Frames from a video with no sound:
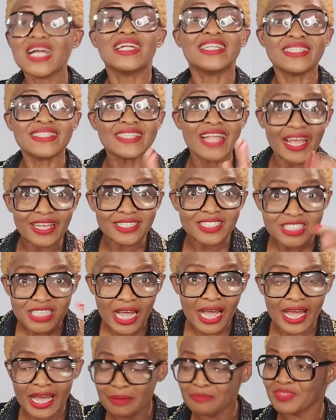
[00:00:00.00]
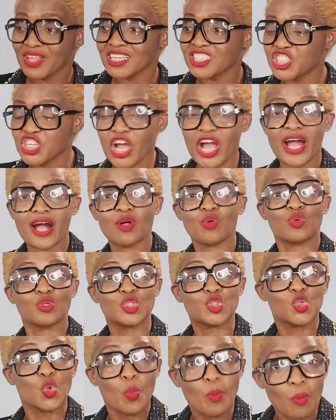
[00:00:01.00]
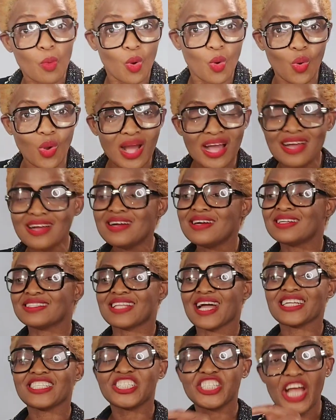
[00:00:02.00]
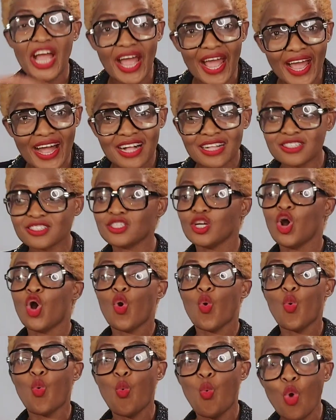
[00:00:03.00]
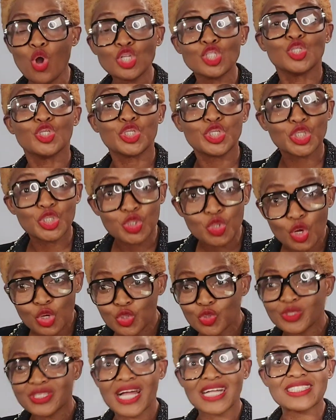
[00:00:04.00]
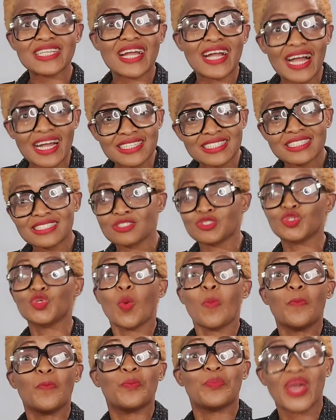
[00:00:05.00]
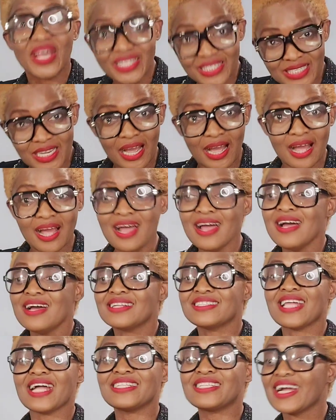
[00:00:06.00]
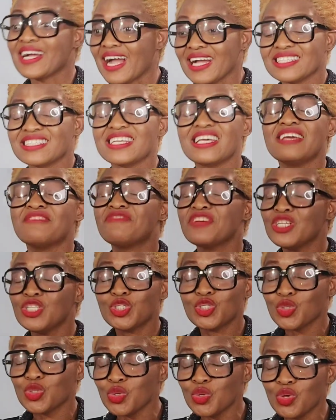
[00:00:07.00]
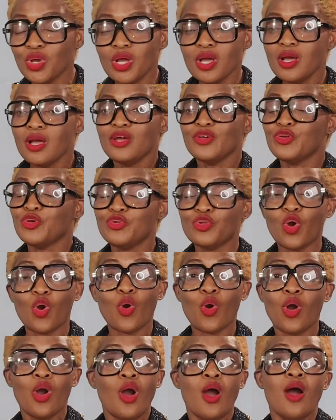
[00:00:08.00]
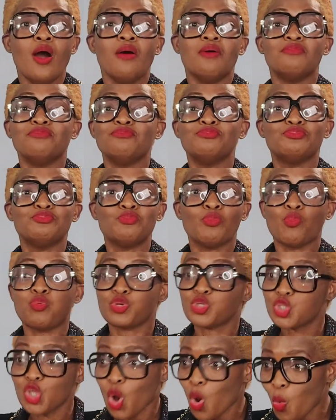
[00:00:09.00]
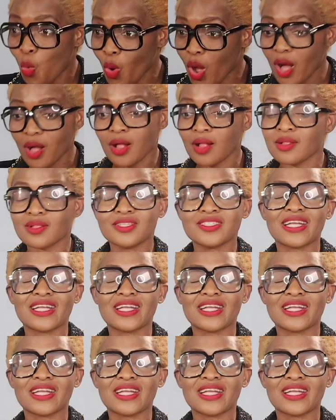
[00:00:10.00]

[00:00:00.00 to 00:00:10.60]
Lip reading: Next time, that child will do more. That child will want to show you that they can do better, that they can't even do, you know, so well.